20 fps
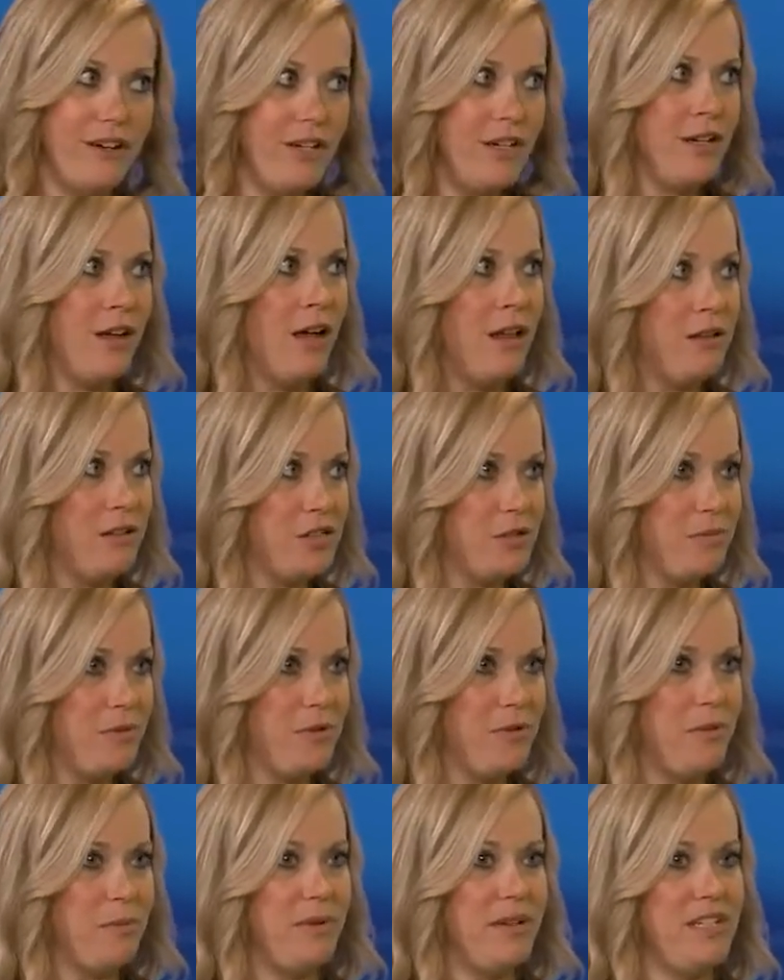Very
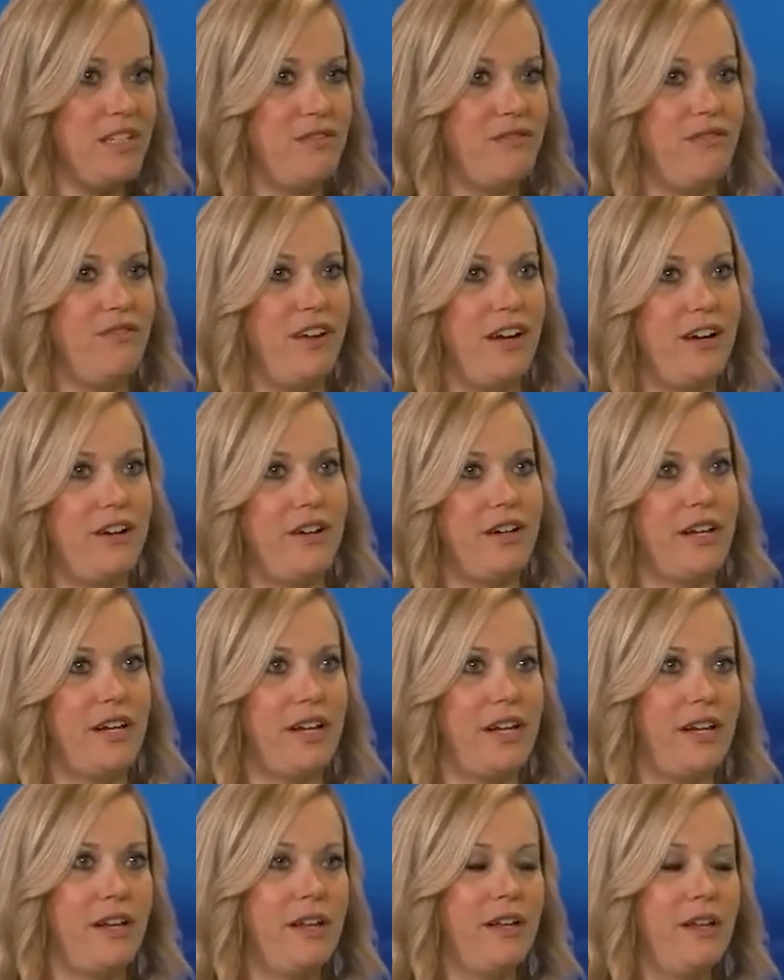knowledgeable, but he's
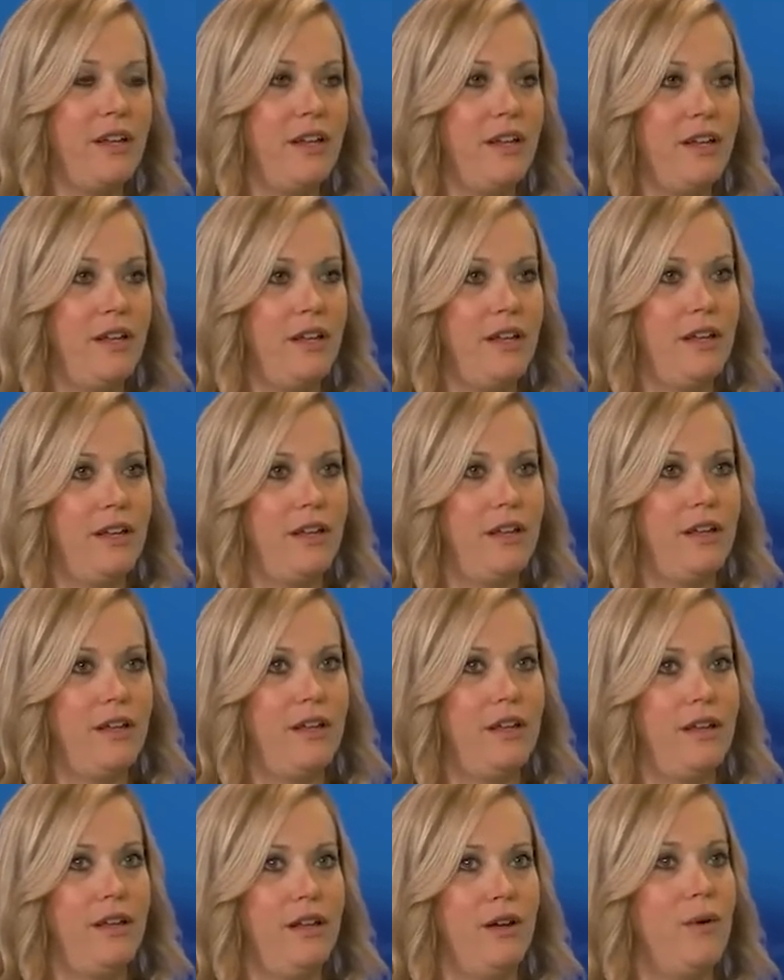very,
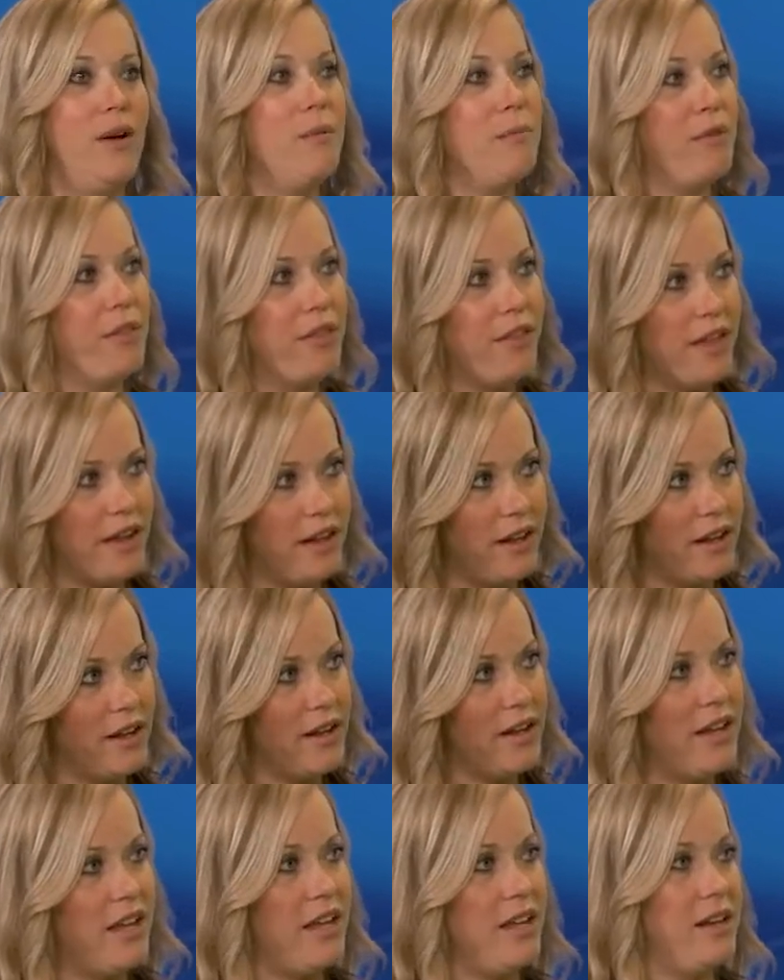
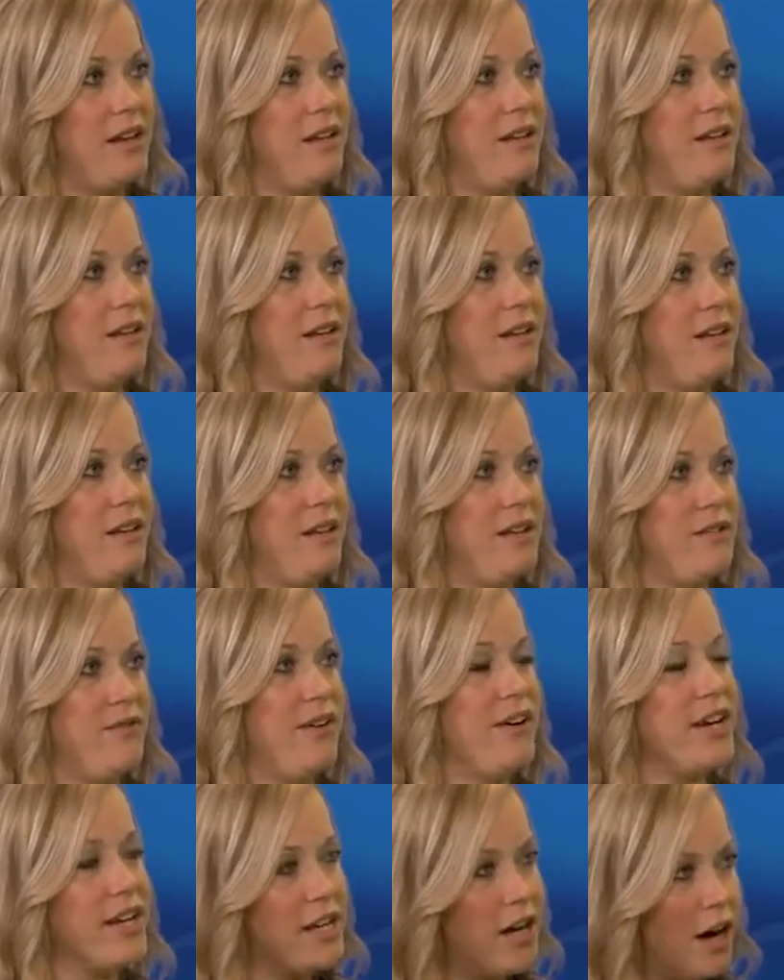empathetic and is
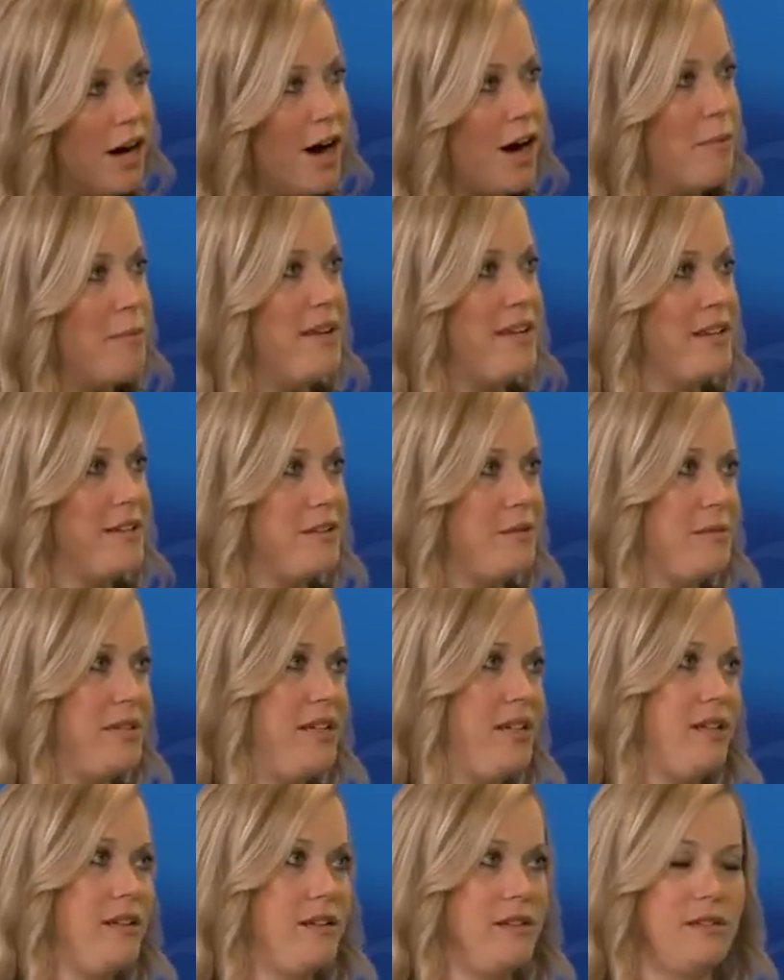very calming to
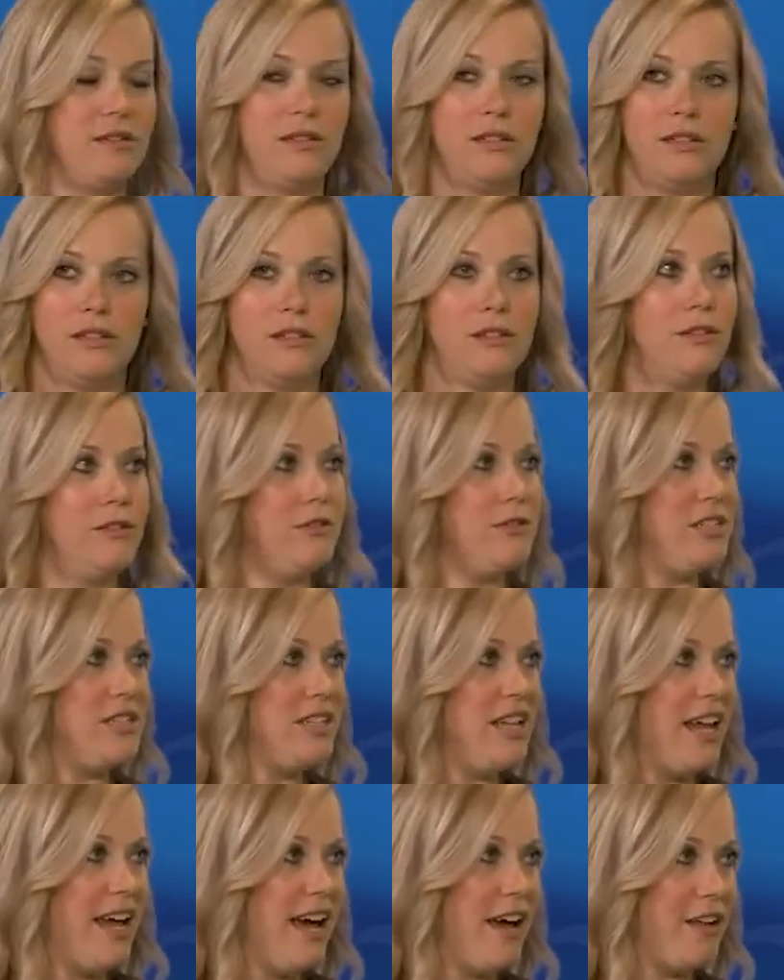me, because he'll always
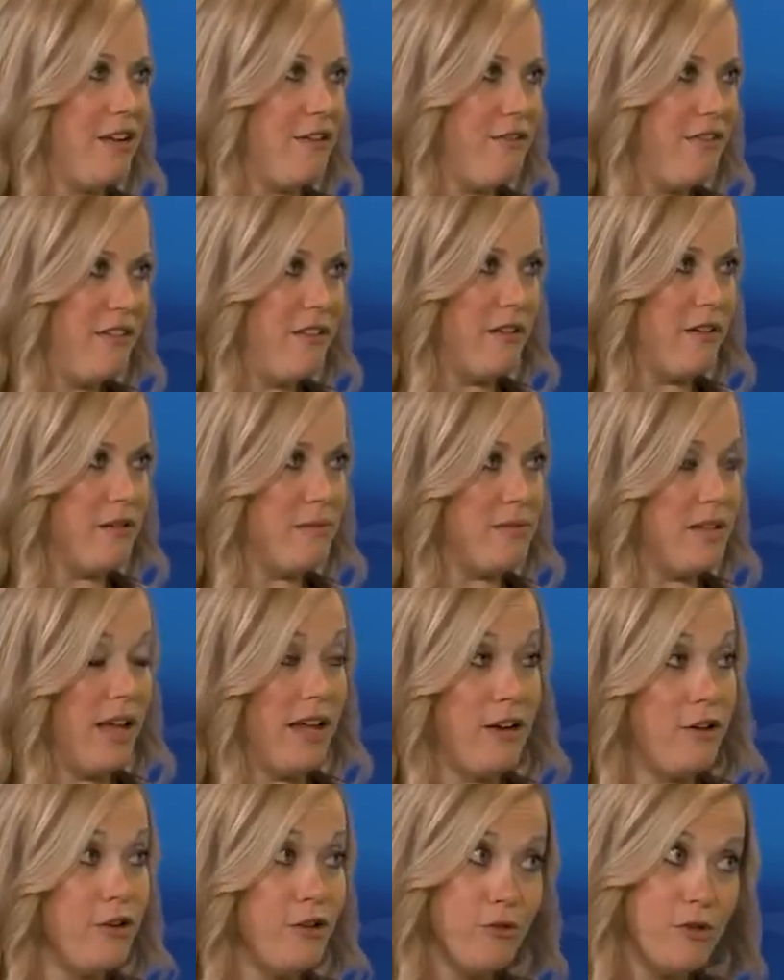say, "How you feeling?" I'm like, "I
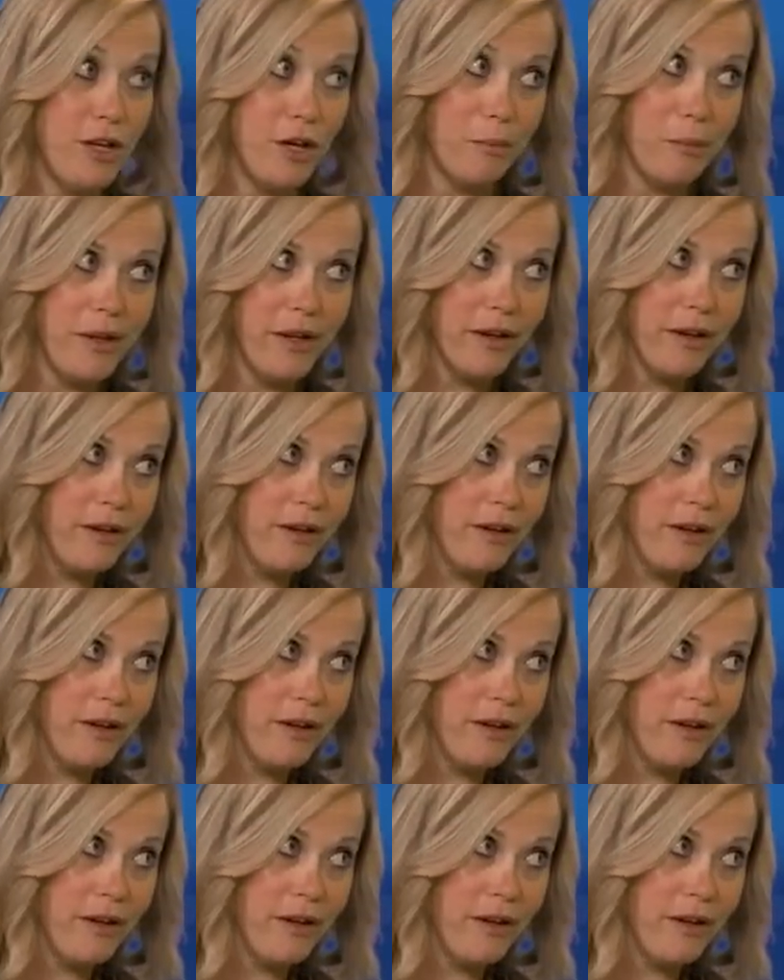don't. You tell me.